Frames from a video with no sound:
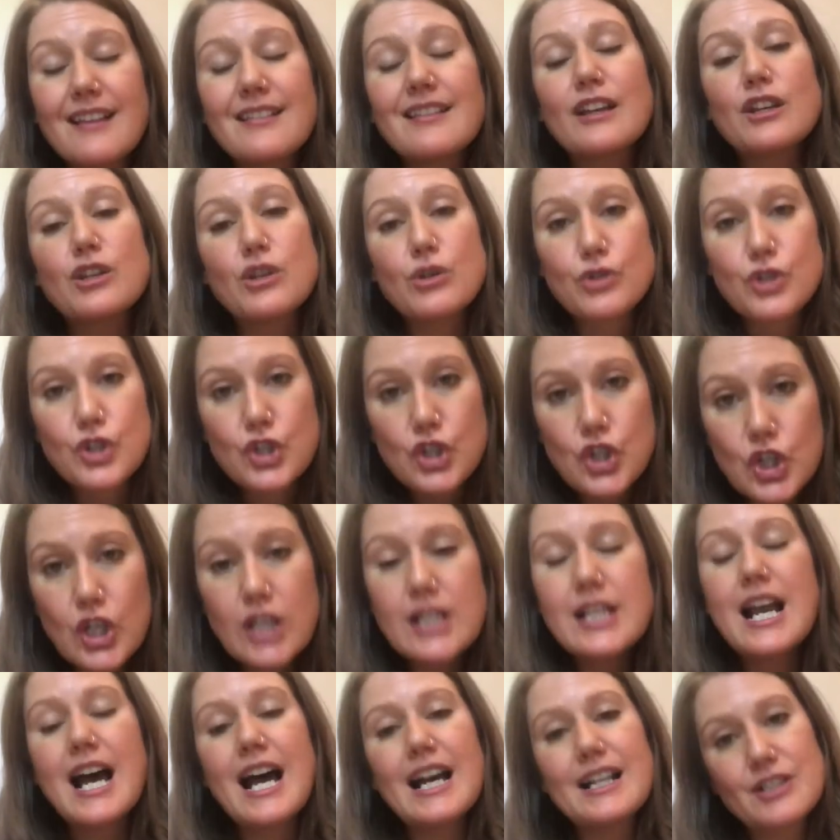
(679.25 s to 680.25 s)
that you should
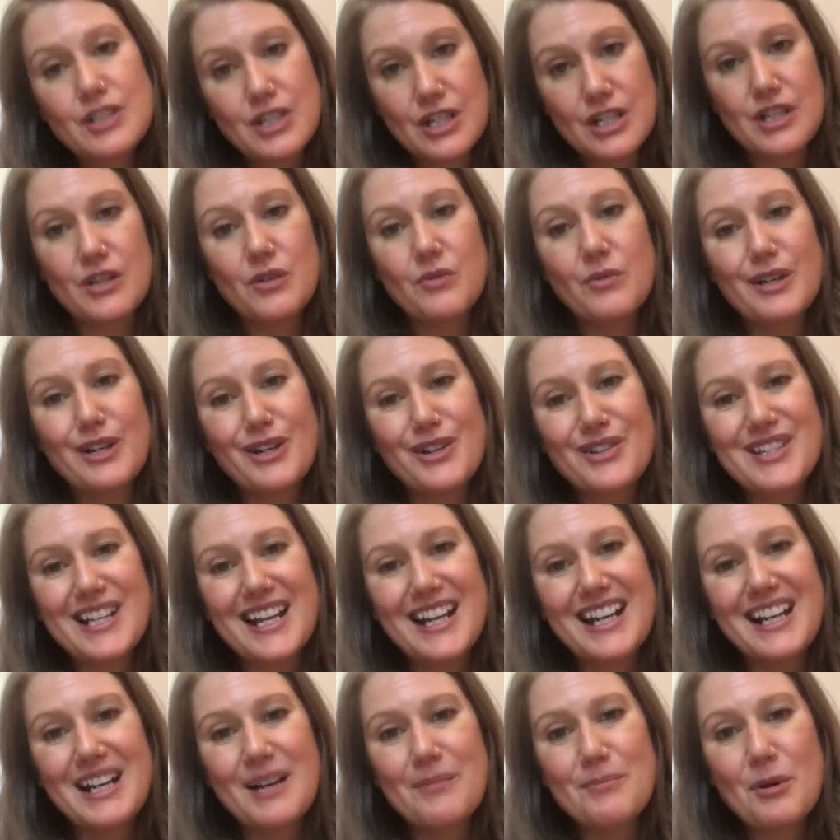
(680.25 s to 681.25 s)
not do when you're
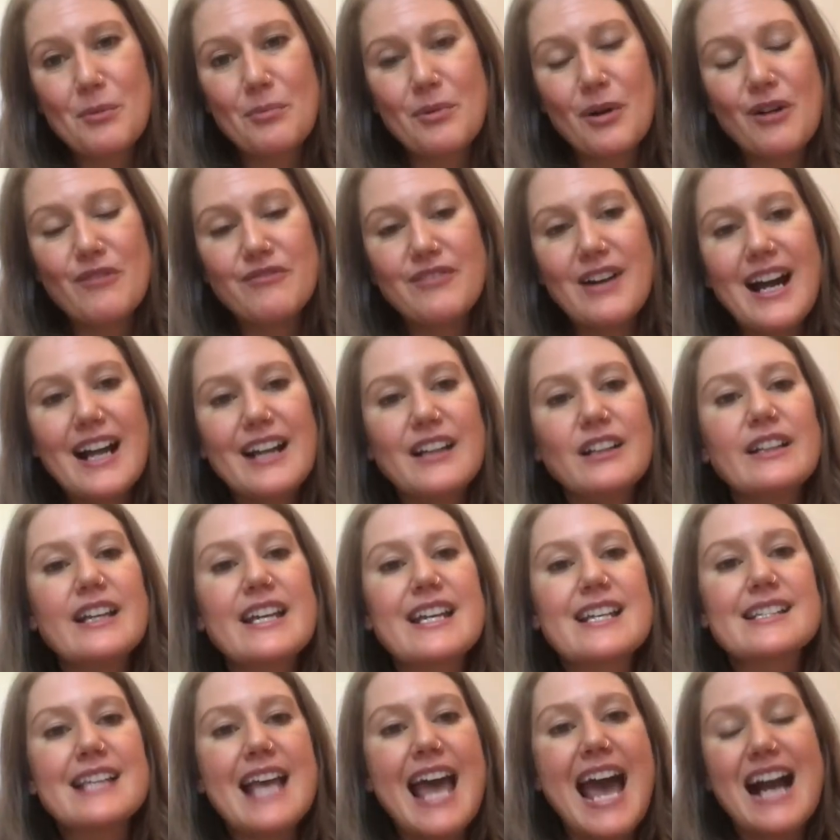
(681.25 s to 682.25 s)
setting up your profile
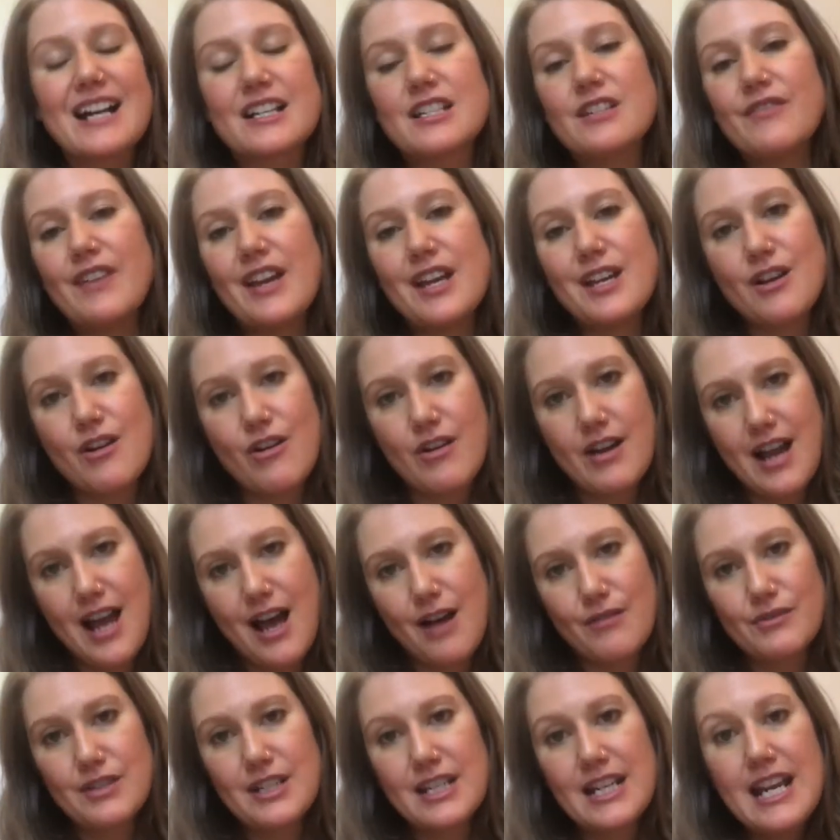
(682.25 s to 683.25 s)
is activate your
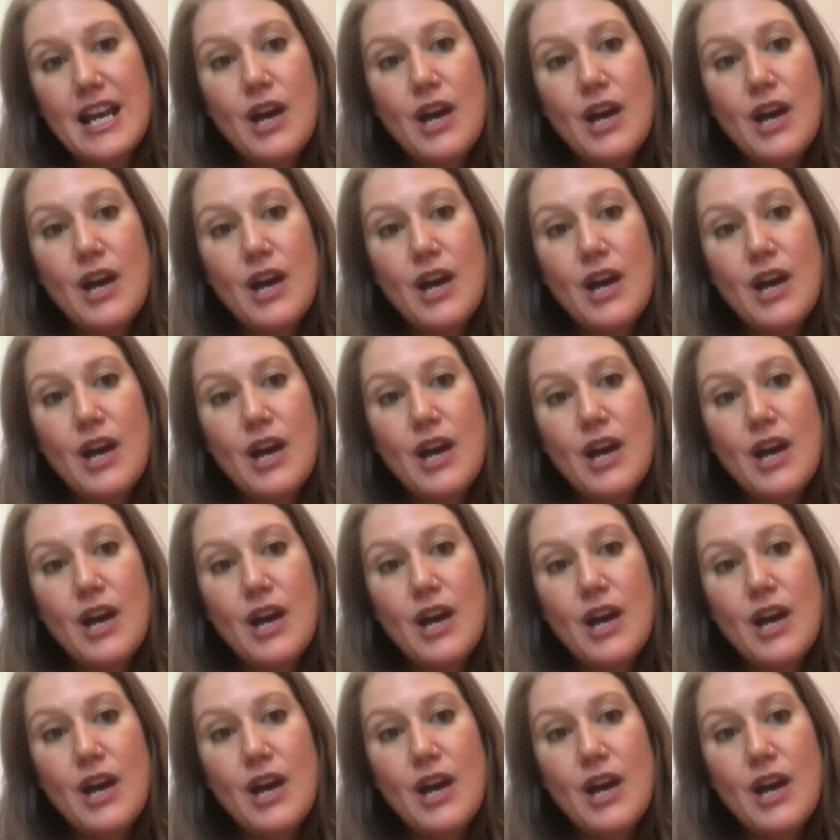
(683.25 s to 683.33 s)
account.